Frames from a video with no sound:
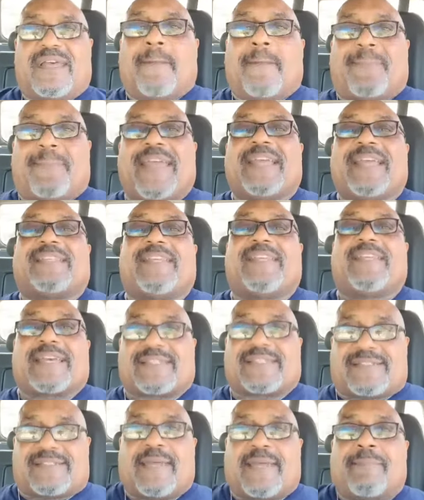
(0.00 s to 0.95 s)

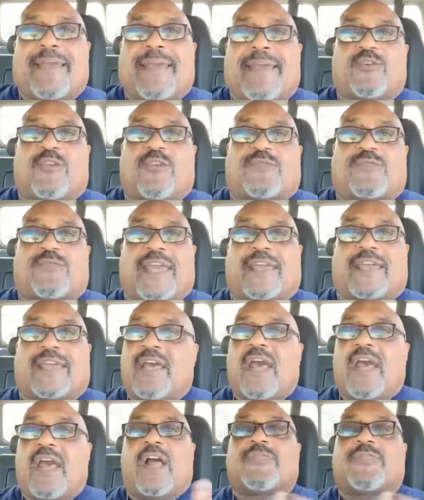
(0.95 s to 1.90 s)
PTSD makes you think
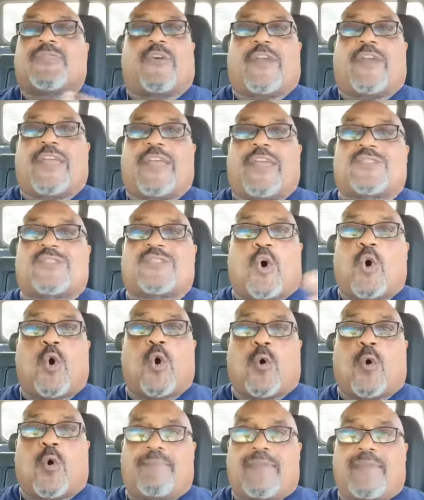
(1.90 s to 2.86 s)
there is no
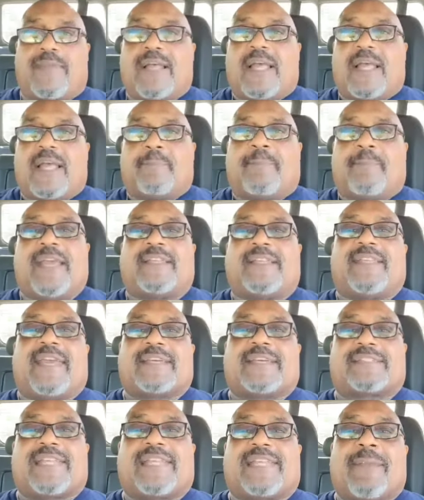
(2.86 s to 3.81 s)
hope.
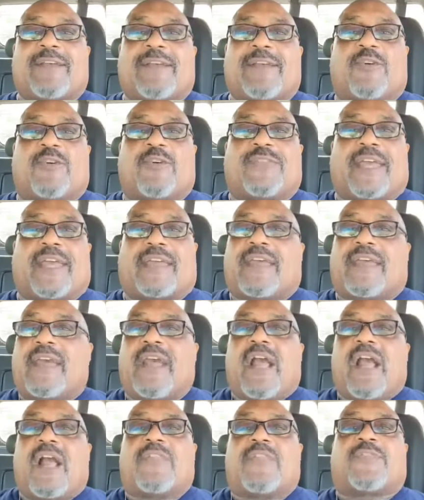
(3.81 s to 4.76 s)
PTSD makes you think
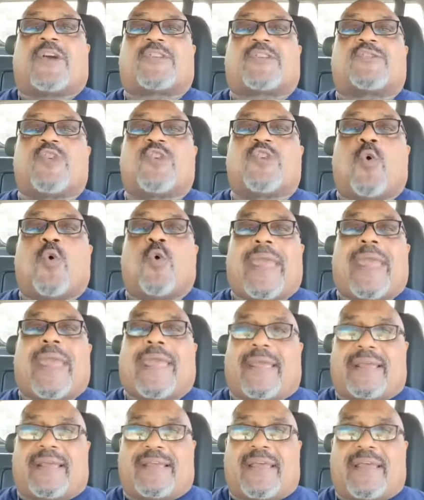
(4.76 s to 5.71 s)
there's no
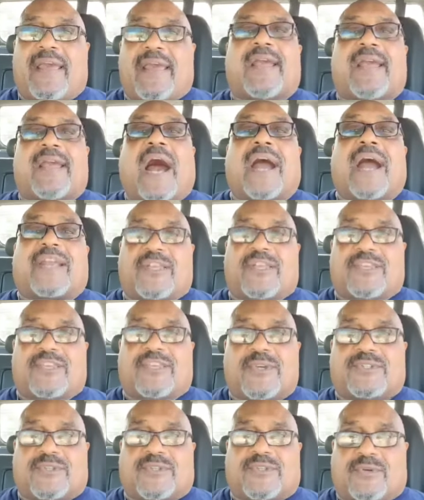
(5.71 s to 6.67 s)
way God can
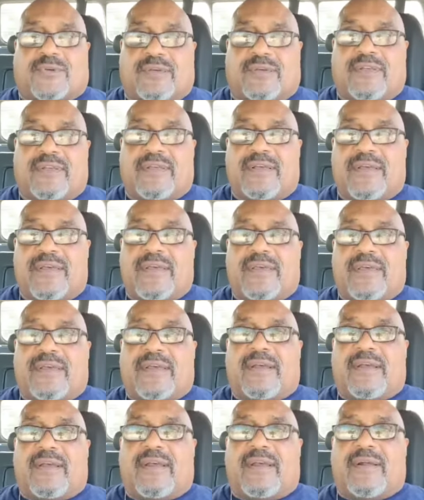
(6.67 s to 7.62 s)
use you.
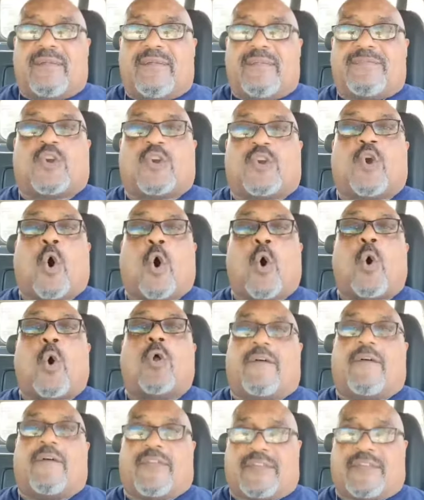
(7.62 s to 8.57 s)
The
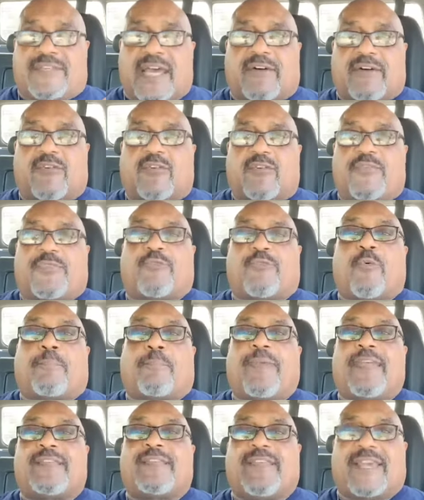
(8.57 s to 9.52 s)
goal of the devil through
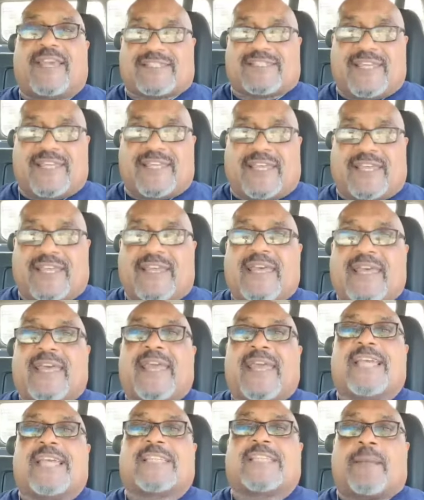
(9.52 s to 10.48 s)
PTSD
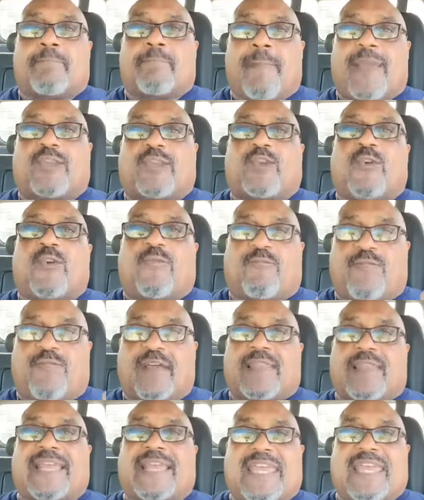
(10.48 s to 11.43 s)
is to make you
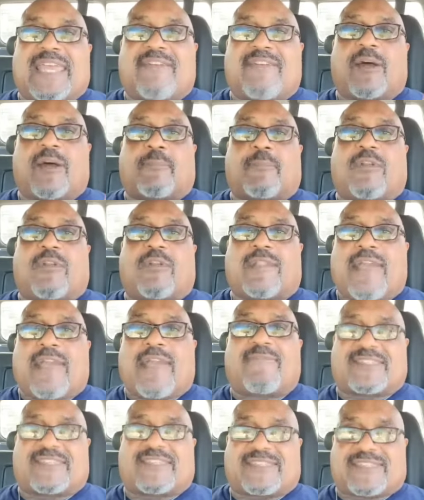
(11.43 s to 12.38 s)
feel like giving up on
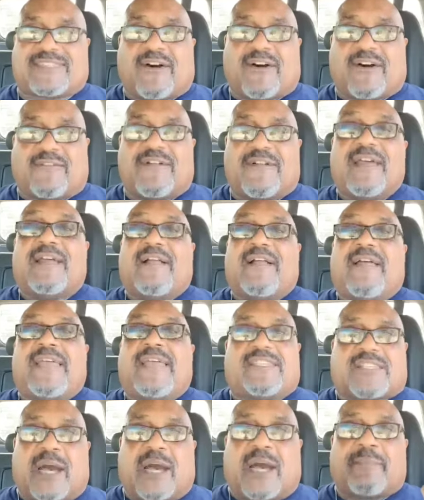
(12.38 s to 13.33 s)
life itself.
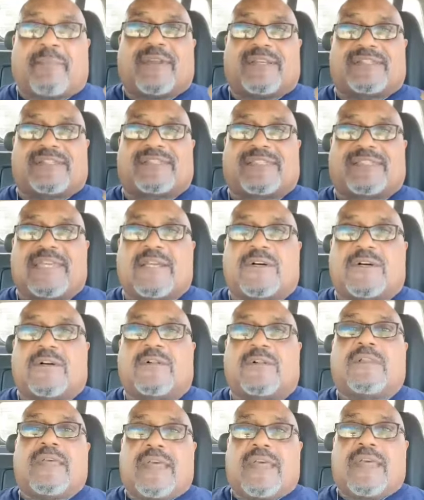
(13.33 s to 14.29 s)
He's coming to
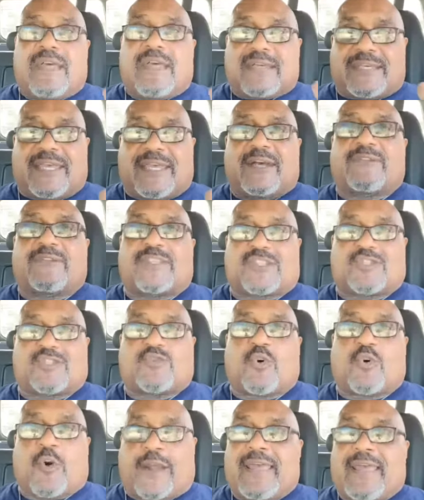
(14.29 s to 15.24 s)
steal, kill,
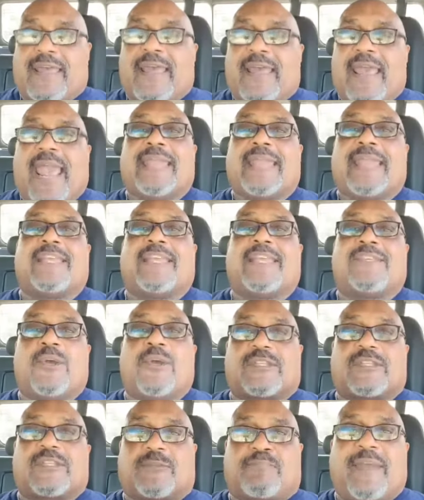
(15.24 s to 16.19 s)
destroy, and he
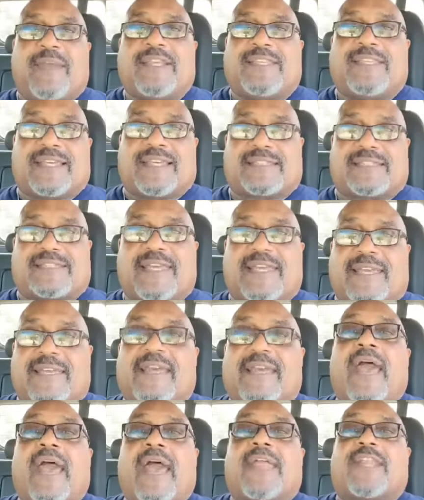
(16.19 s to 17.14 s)
uses PTSD
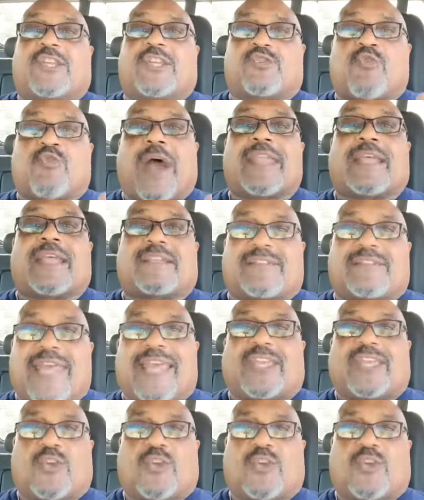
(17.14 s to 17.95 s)
to try to take